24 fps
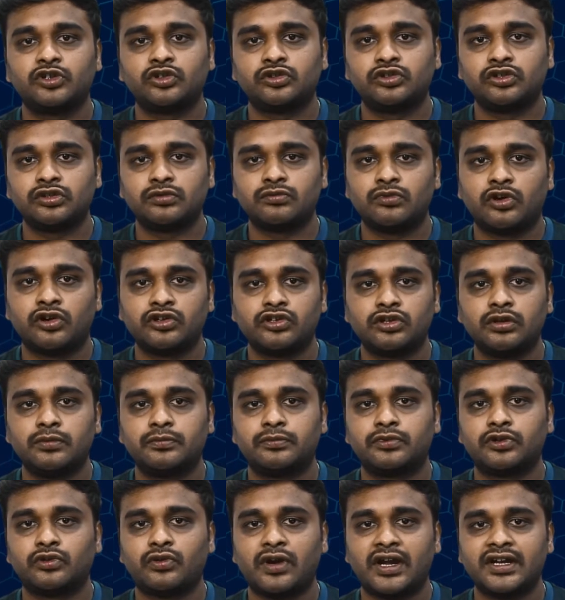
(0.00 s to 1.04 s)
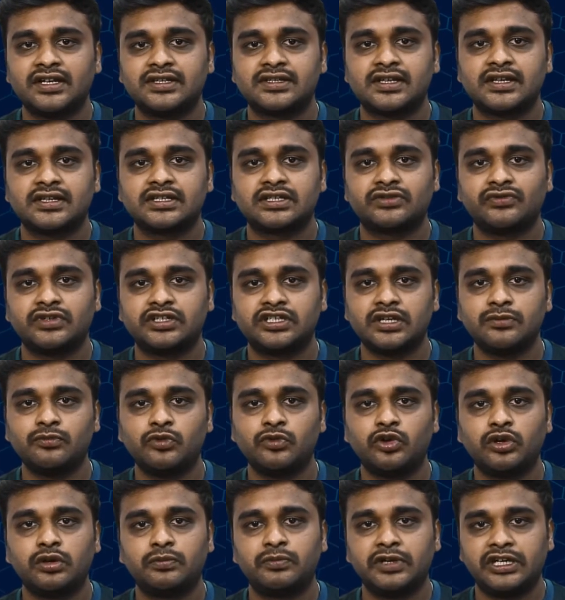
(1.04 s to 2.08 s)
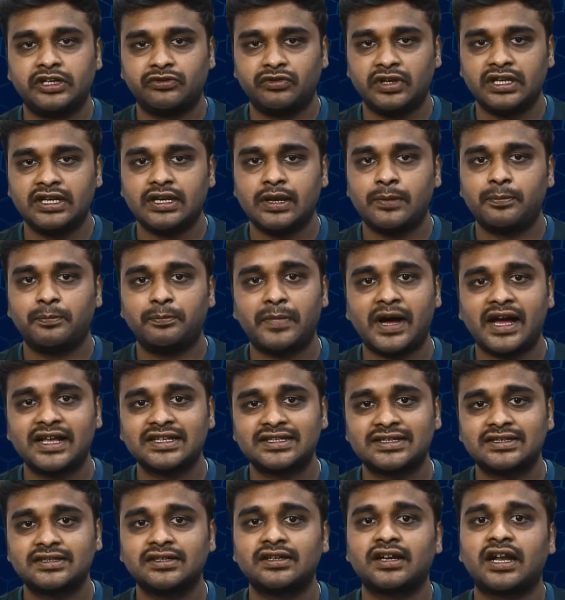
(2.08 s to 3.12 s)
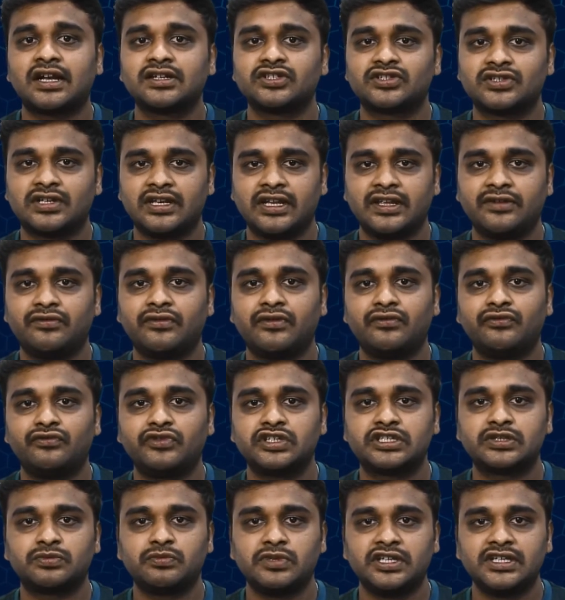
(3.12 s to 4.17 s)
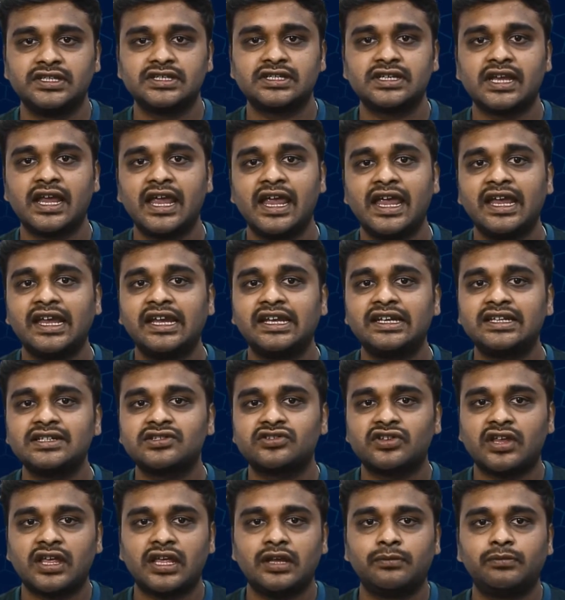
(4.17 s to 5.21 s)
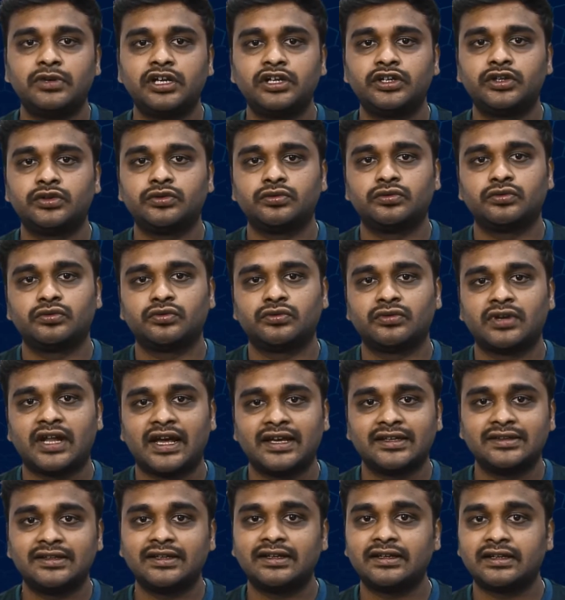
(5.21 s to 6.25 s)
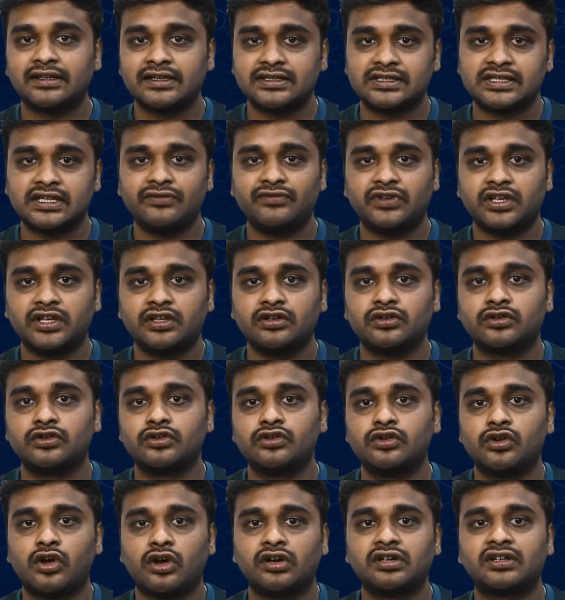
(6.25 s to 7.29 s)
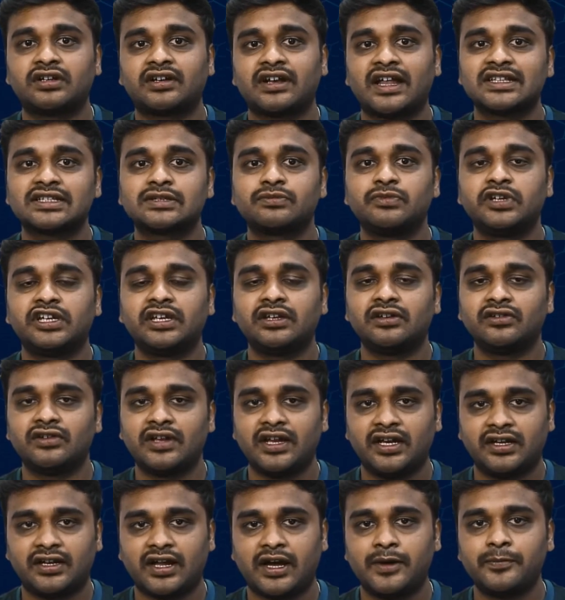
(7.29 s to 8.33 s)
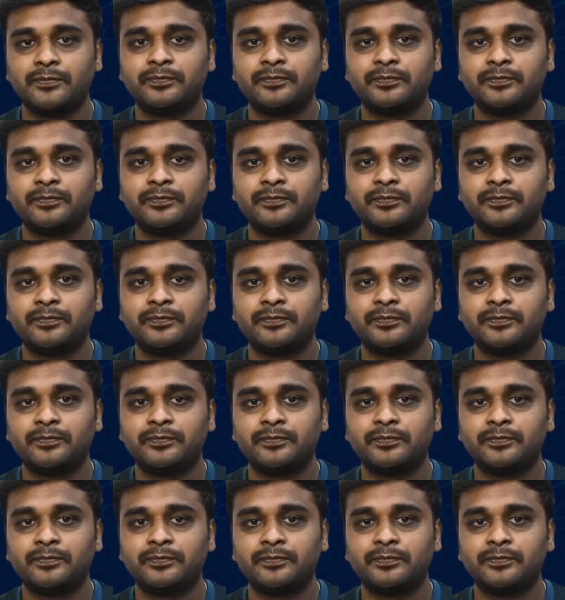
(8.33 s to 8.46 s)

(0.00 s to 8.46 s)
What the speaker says: Bluetooth module provides switching mode between master and slave, which means it is able to neither receiving nor transmitting data.